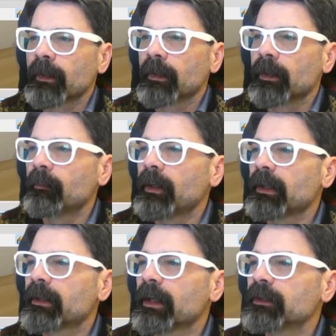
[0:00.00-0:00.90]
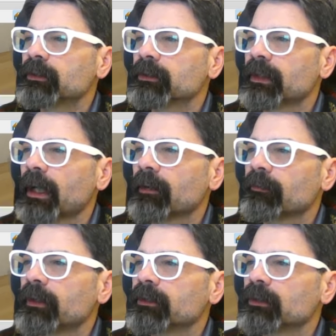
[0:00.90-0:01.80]
Can I make that just half
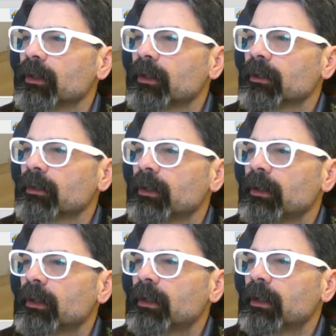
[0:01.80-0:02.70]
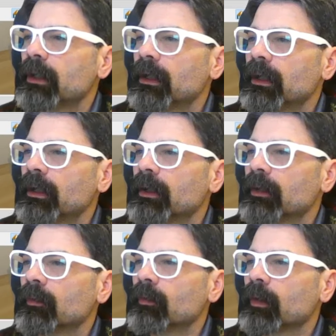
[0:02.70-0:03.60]
an inch long?
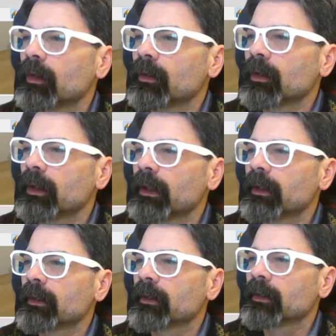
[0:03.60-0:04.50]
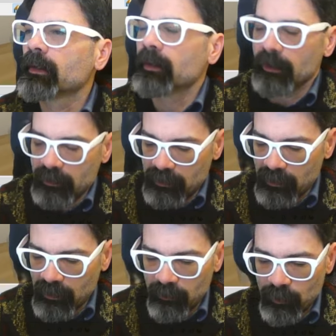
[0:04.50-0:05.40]
Uh, wall length, let's
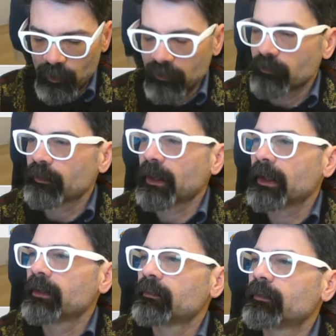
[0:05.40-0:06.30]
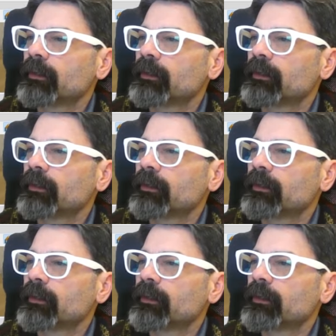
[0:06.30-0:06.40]
say 0.5.